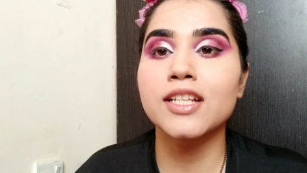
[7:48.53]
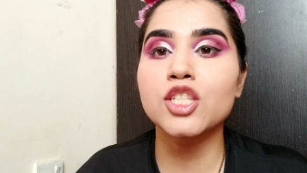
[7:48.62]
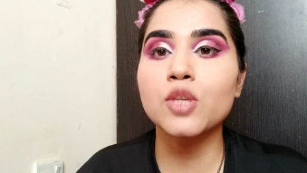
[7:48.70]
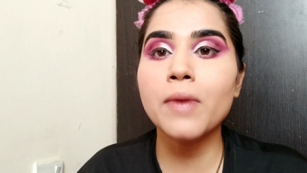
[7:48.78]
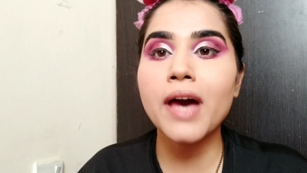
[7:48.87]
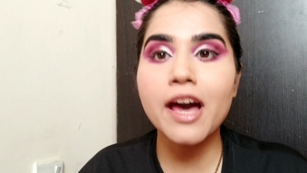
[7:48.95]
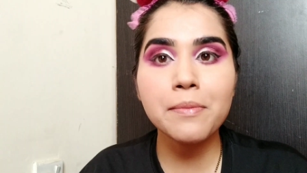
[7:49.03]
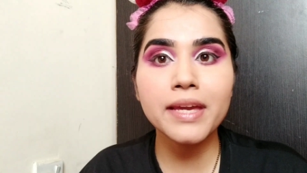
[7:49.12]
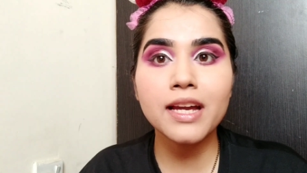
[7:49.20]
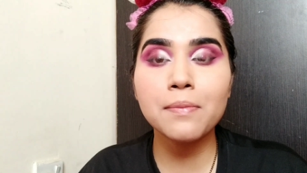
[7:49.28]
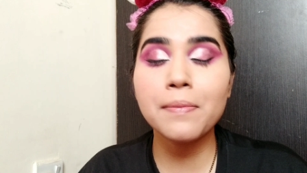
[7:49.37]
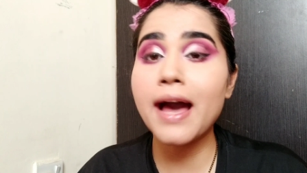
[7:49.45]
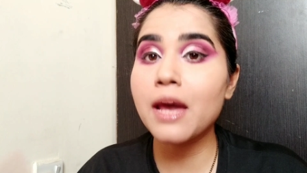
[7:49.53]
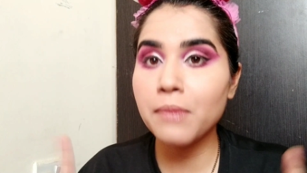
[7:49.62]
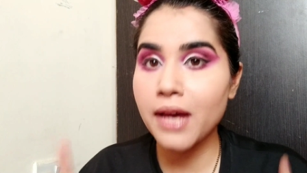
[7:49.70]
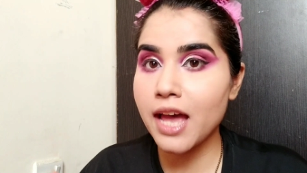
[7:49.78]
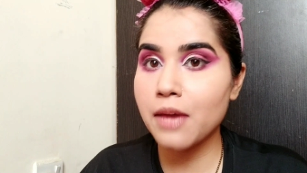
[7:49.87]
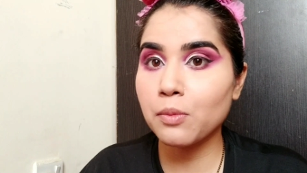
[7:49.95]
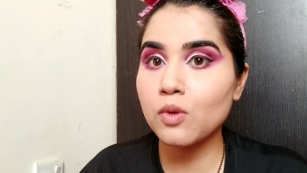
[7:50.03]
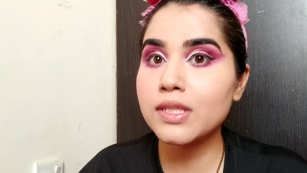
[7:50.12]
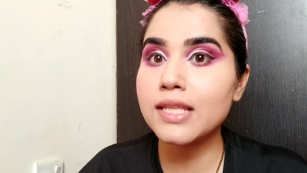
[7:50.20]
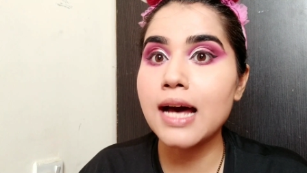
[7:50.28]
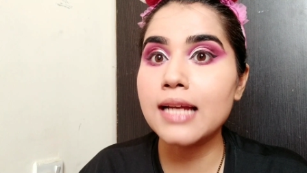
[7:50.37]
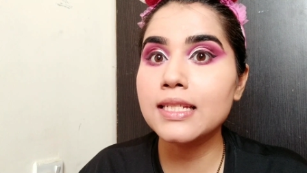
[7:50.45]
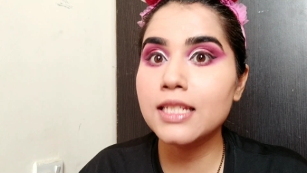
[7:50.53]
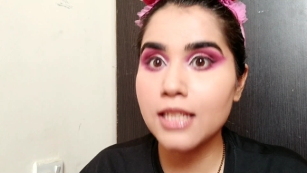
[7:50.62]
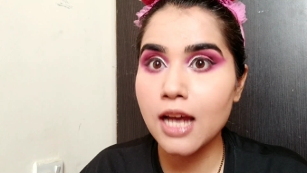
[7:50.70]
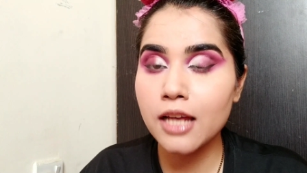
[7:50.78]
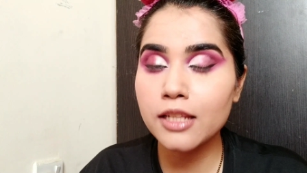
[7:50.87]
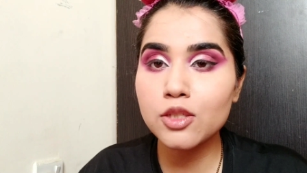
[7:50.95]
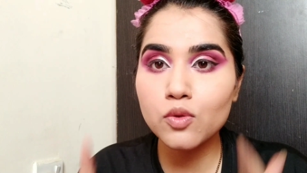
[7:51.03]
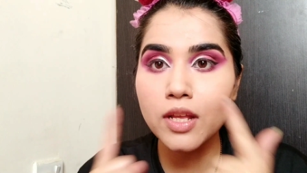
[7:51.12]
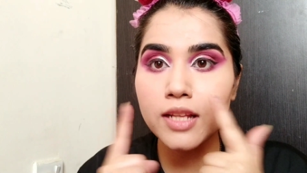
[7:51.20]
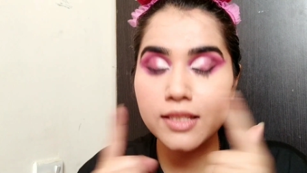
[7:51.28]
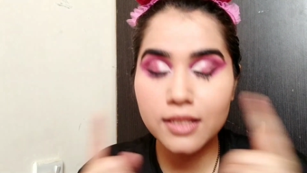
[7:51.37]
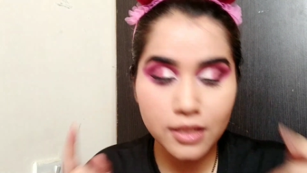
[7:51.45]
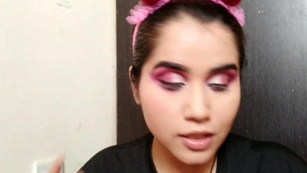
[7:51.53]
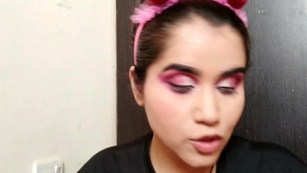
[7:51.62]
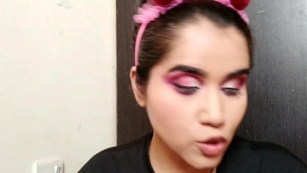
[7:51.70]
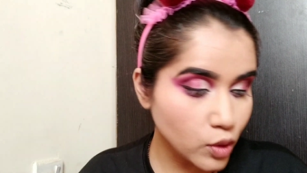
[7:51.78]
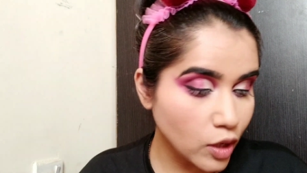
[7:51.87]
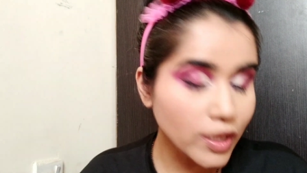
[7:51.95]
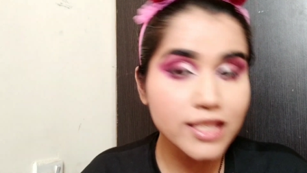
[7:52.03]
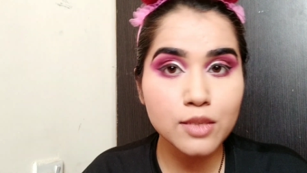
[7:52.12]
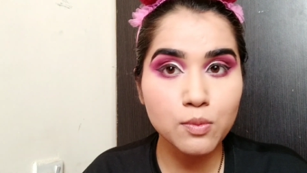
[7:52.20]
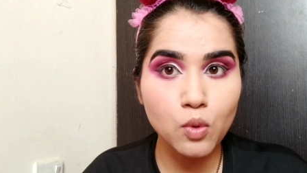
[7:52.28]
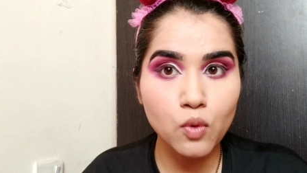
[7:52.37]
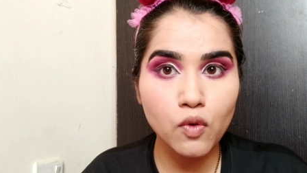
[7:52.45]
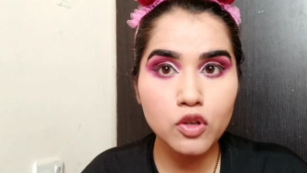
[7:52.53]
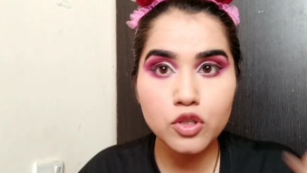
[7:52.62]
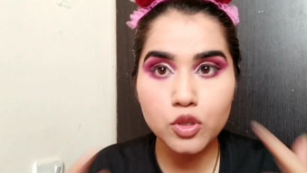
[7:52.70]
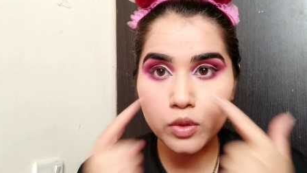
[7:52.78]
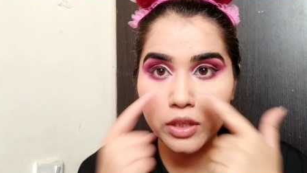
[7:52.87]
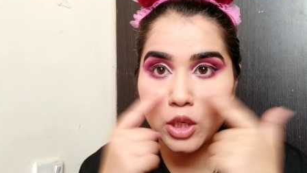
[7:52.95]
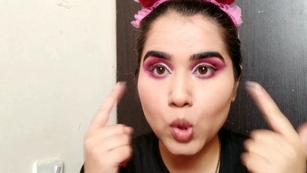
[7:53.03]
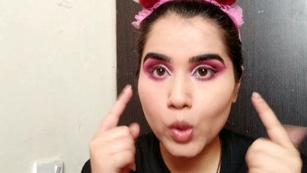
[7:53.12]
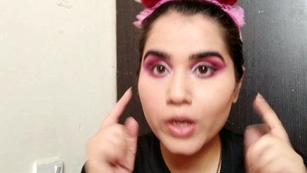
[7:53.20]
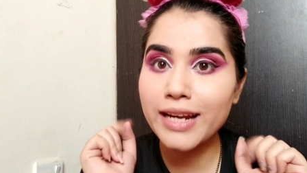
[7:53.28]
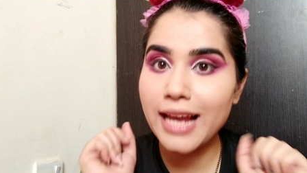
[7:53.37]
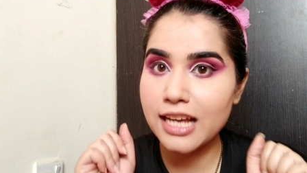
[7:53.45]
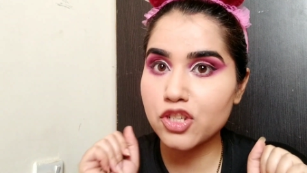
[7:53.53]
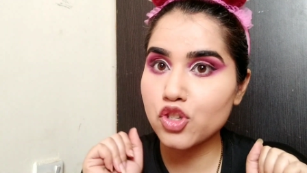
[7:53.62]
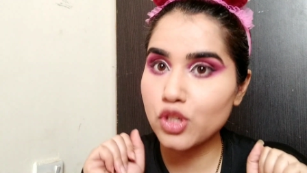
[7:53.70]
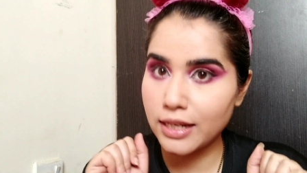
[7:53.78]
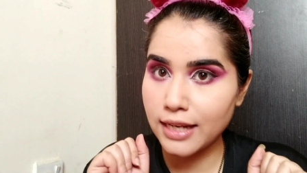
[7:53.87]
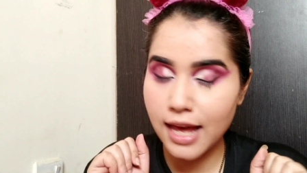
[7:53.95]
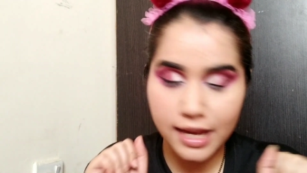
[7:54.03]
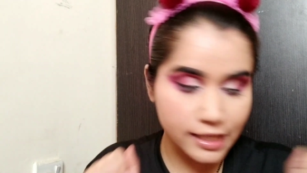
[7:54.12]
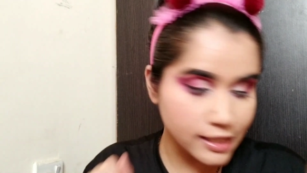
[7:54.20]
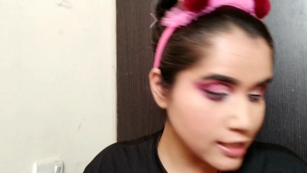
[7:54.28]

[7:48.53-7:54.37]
So my eye makeup and my eyebrows are done. So now let's move on to the lower lash line.